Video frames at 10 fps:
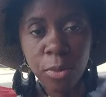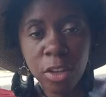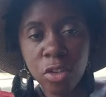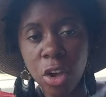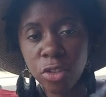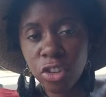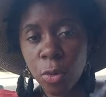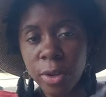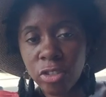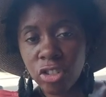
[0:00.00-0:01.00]
You know,
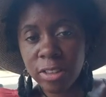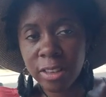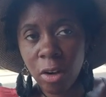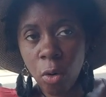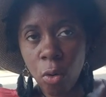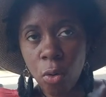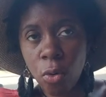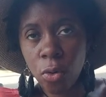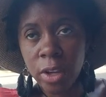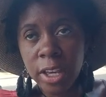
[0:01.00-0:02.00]
so it's just a
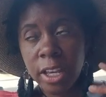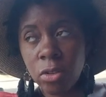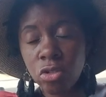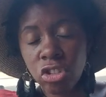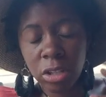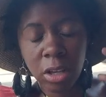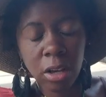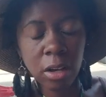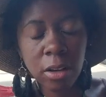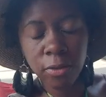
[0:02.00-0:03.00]
whole energy
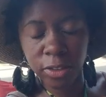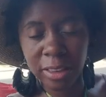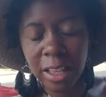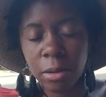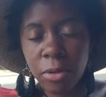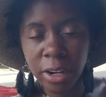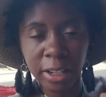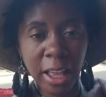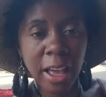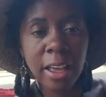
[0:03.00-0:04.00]
of
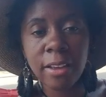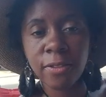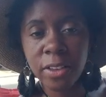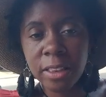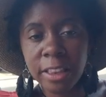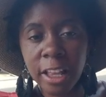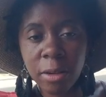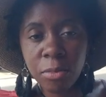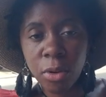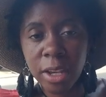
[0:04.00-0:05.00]
celebrating life and
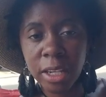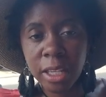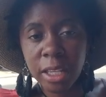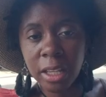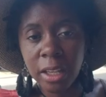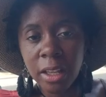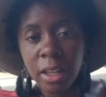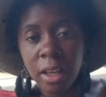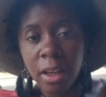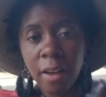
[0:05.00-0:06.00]
celebrating
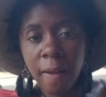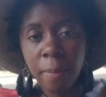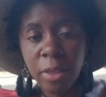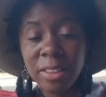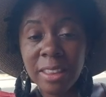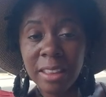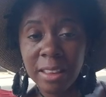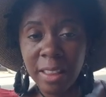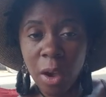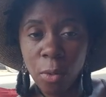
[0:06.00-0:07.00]
the
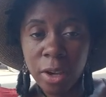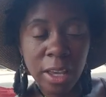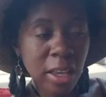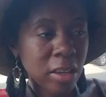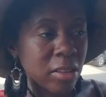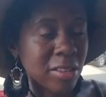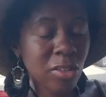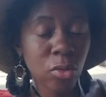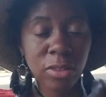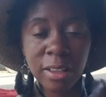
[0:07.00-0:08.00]
season that we're in,
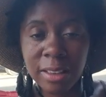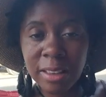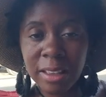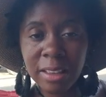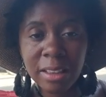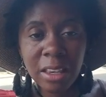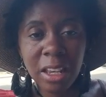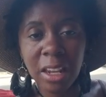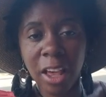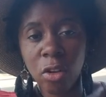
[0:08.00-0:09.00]
solstice season.
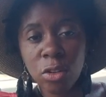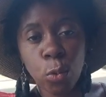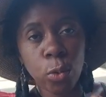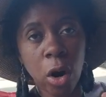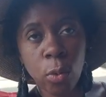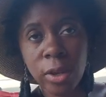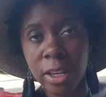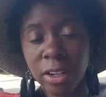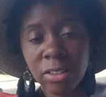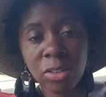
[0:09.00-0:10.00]
And not only are
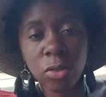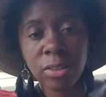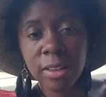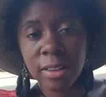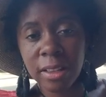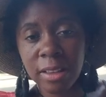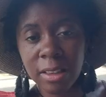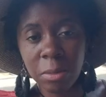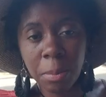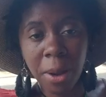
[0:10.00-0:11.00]
we in a solstice
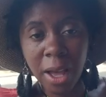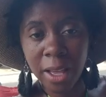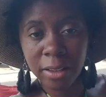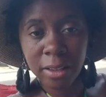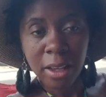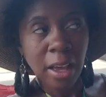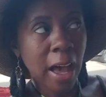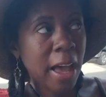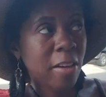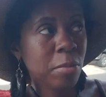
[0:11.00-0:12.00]
season, but
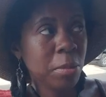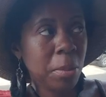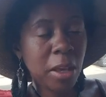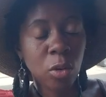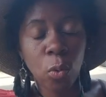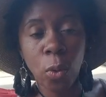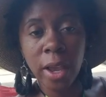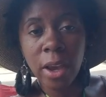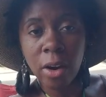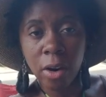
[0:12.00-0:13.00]
I have been made
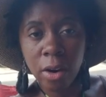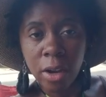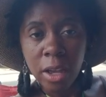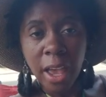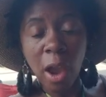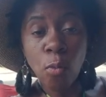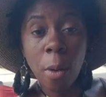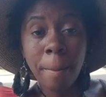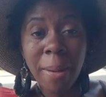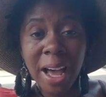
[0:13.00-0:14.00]
aware and
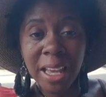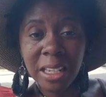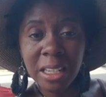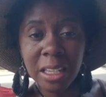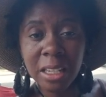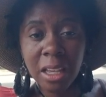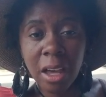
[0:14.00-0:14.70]
reminded